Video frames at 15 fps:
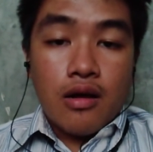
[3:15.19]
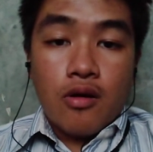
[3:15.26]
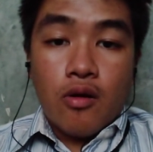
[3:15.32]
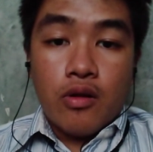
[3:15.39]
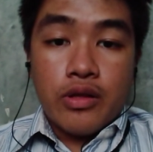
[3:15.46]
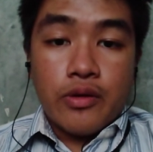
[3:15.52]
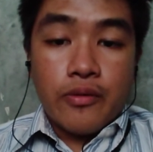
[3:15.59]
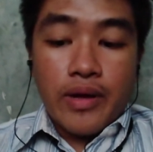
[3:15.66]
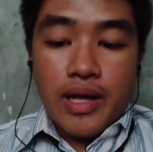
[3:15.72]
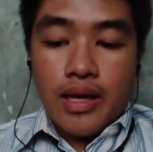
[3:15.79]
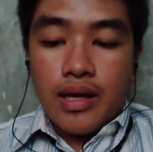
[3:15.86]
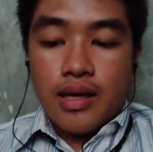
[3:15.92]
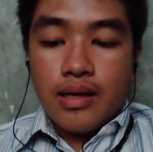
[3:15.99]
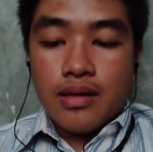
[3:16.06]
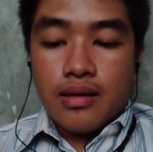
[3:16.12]

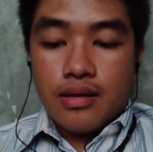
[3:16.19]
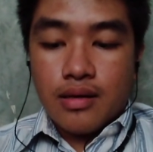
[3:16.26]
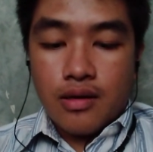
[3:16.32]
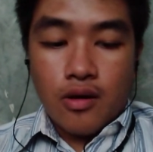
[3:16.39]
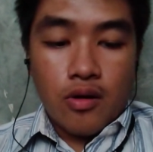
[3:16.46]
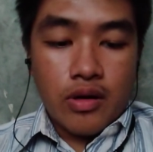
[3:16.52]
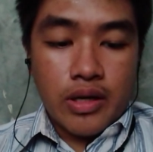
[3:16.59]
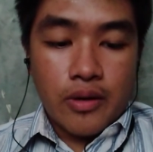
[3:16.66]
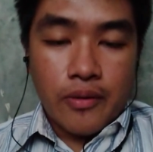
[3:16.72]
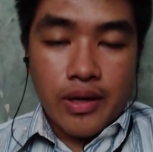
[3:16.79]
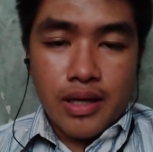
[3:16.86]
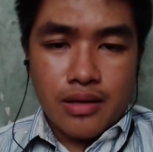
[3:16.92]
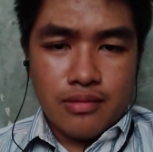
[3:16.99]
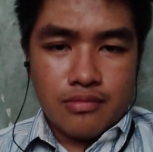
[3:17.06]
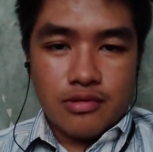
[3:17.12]
Goldaway,
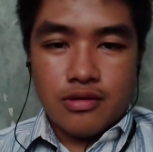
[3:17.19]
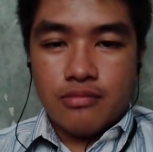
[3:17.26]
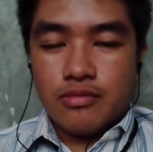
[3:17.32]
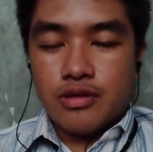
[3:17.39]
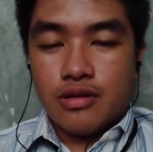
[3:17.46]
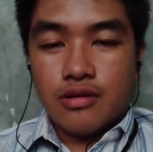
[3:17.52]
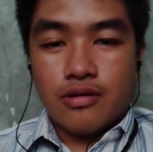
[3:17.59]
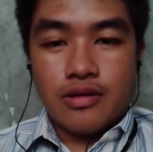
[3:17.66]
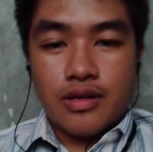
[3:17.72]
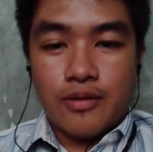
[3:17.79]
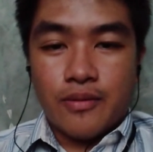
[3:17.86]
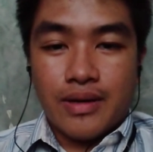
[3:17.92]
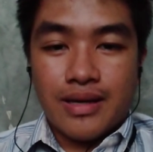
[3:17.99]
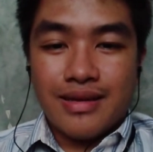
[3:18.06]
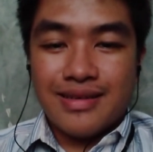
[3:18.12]
Goldaway,
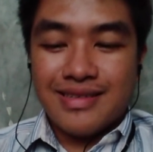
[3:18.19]
Goldaway,